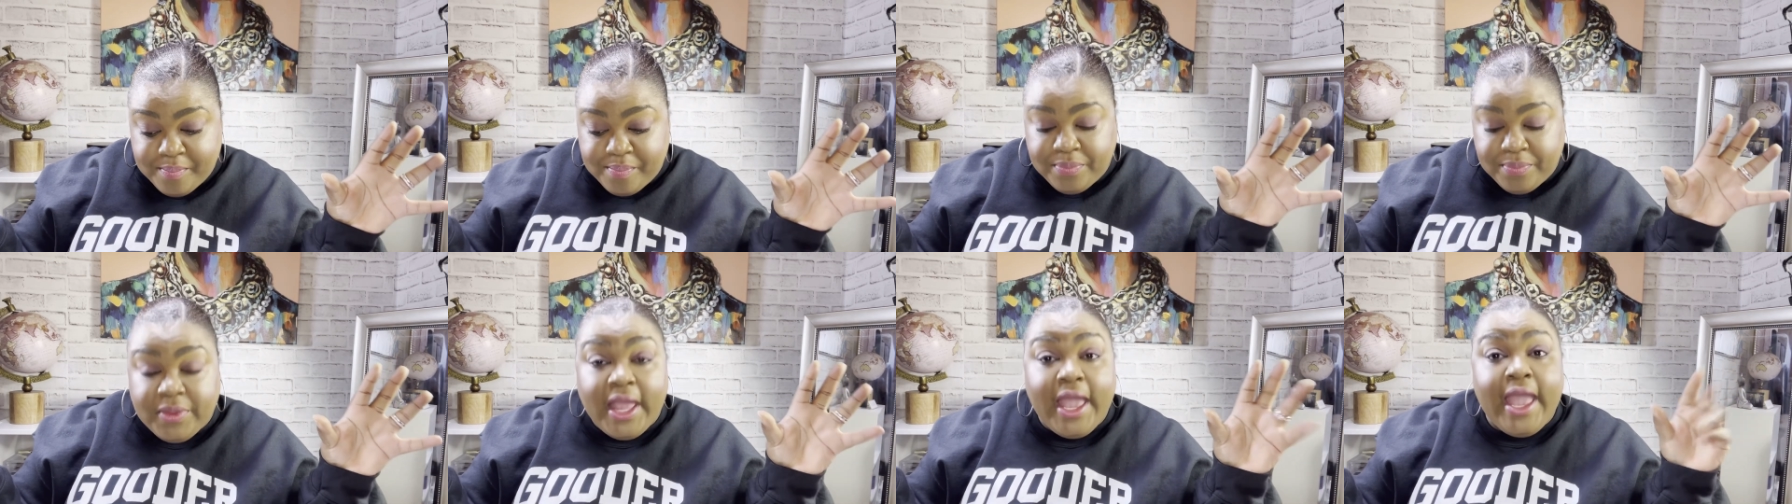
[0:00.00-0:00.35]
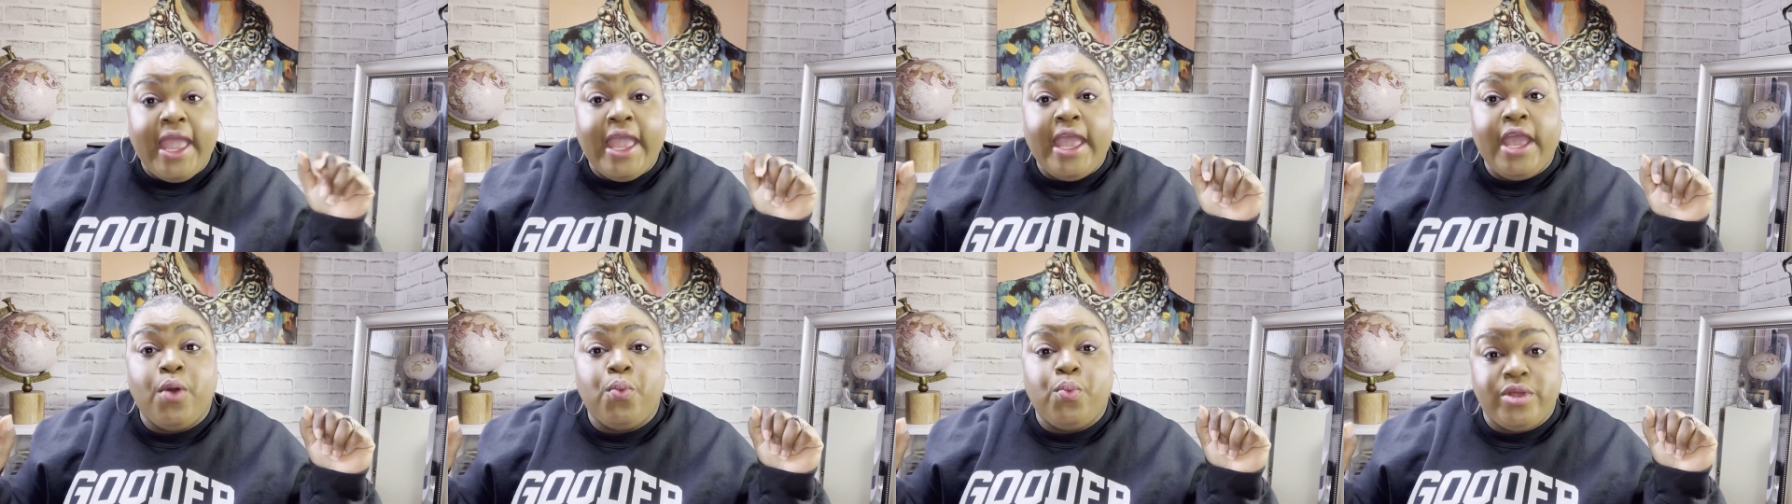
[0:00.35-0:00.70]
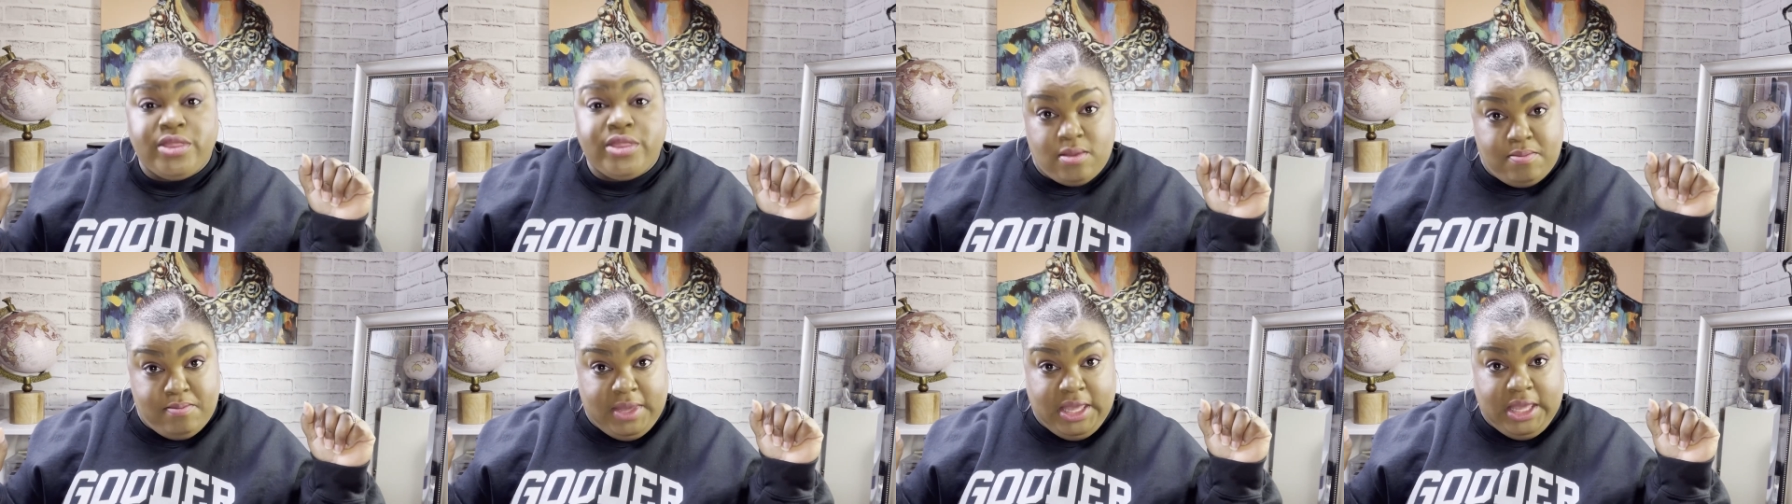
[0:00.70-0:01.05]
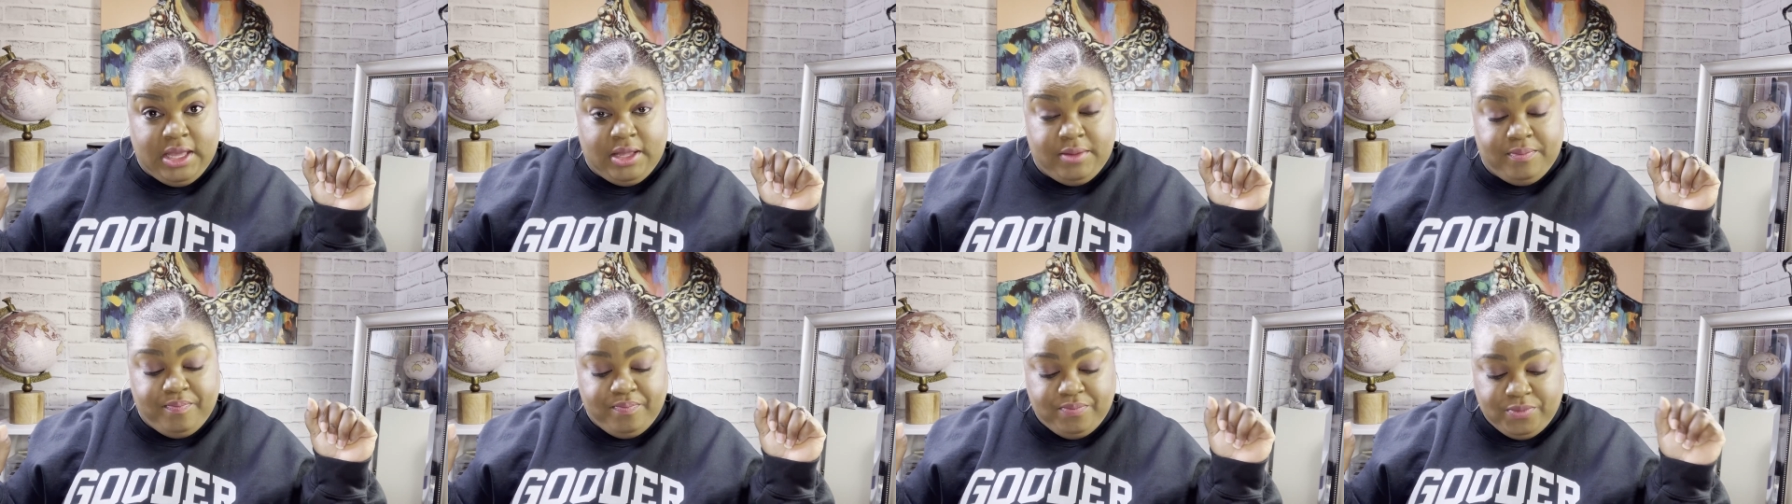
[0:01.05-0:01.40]
and with the
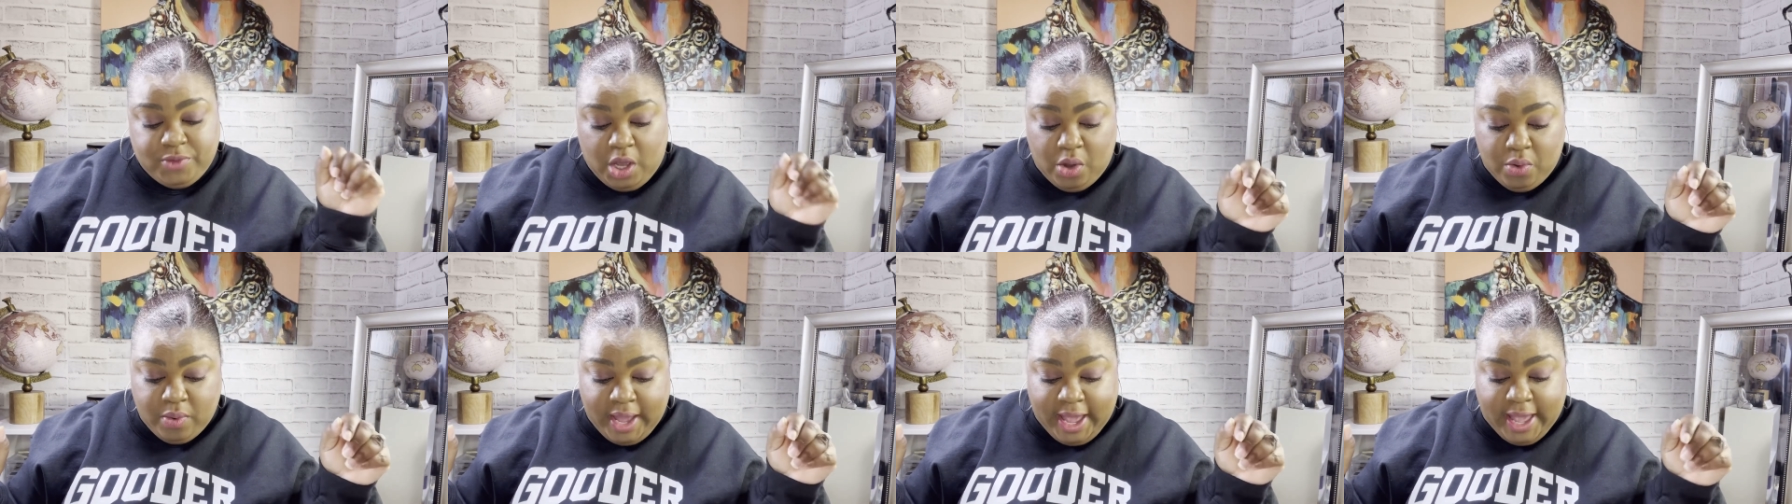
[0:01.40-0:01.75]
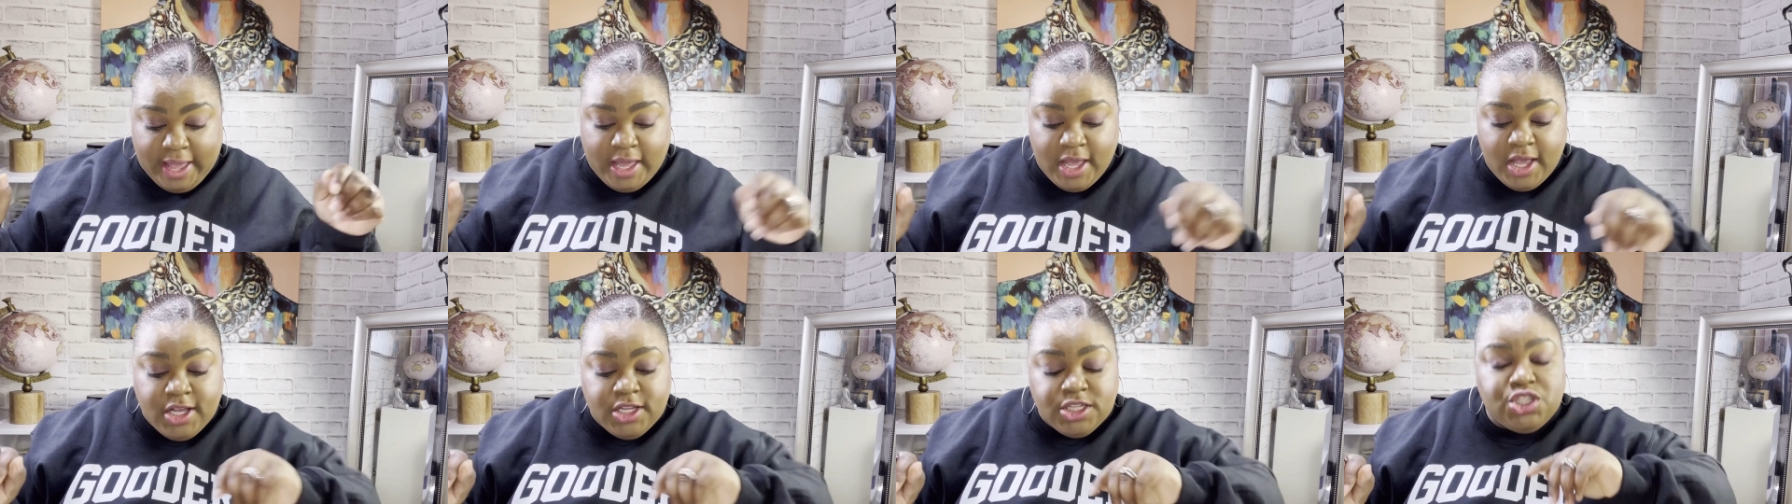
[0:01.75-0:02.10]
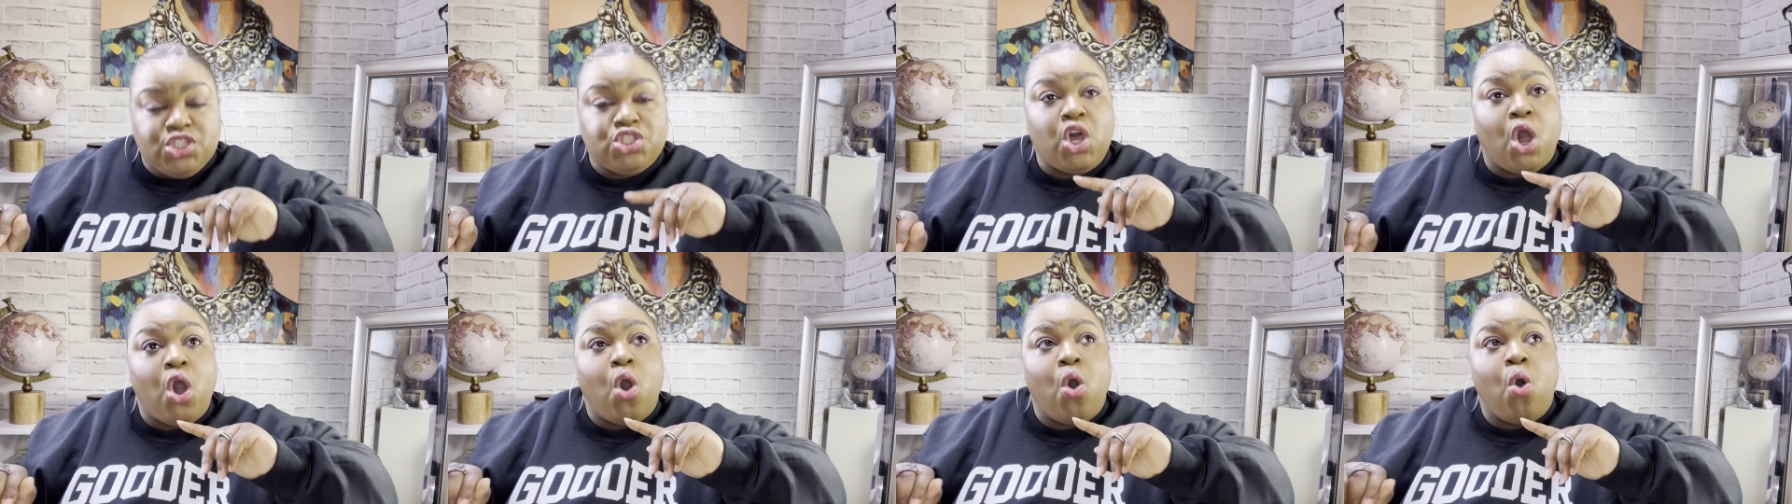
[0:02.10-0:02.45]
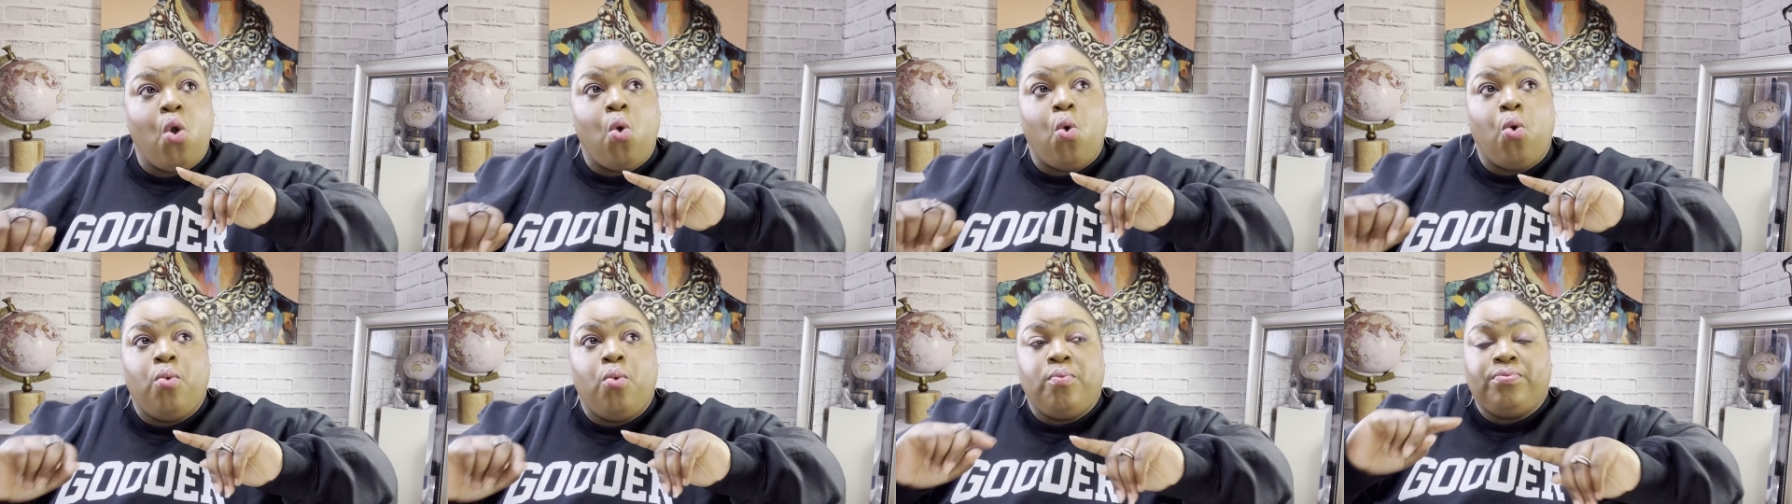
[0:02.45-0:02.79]
men. Okay,
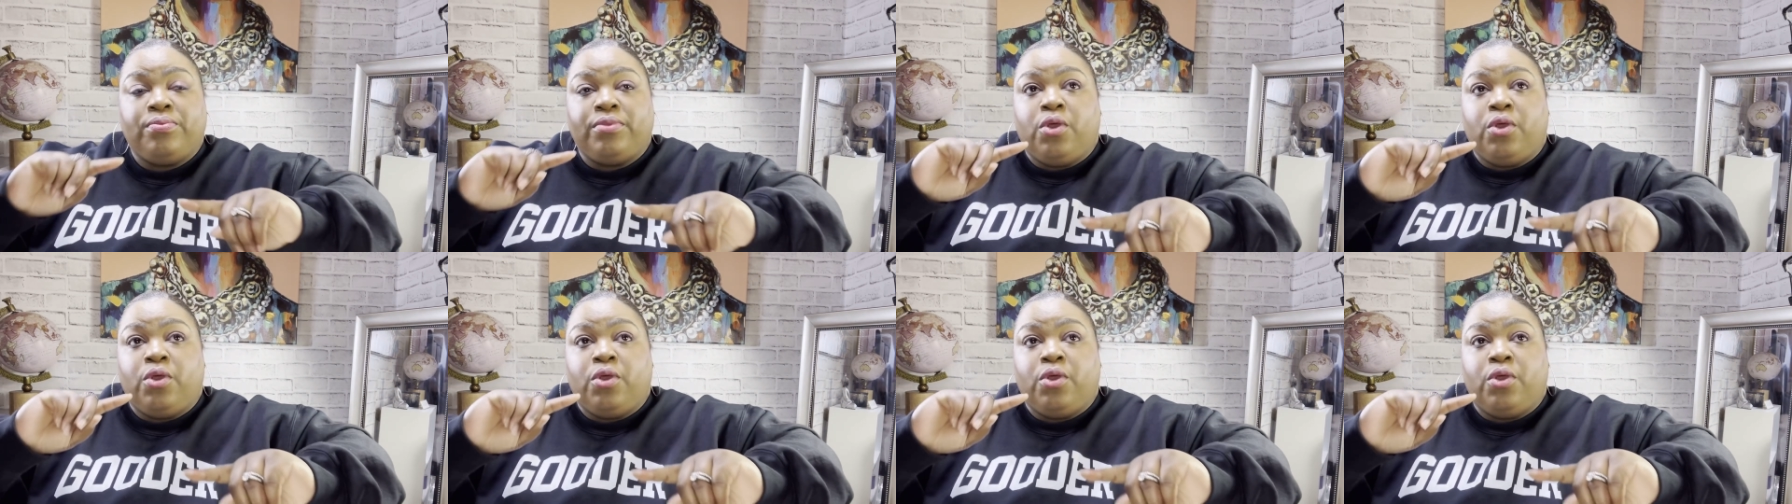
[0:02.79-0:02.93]
so